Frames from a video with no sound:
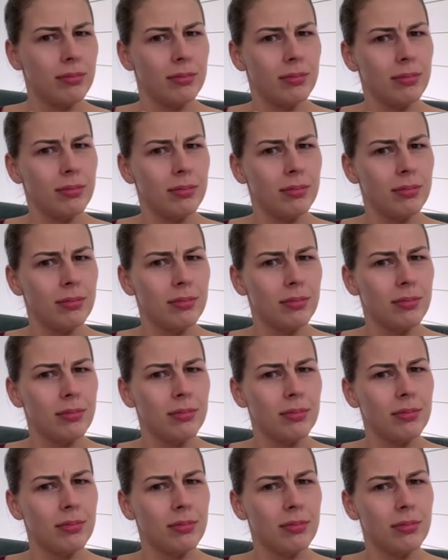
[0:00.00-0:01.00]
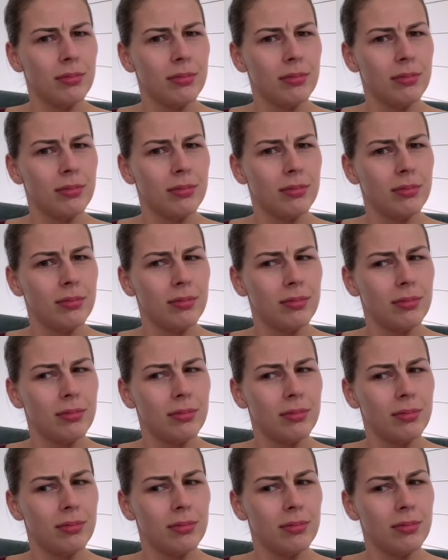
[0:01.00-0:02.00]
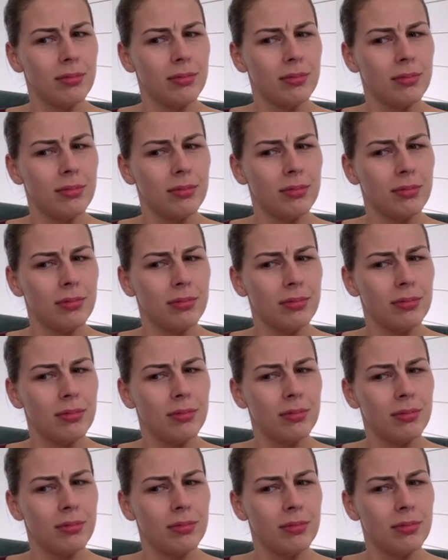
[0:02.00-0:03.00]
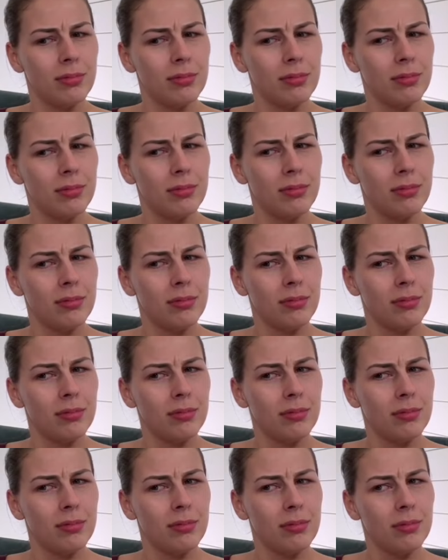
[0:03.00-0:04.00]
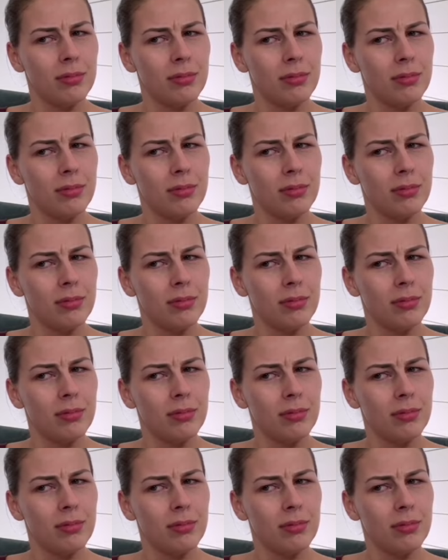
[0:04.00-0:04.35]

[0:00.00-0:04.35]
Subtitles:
(no one is talking)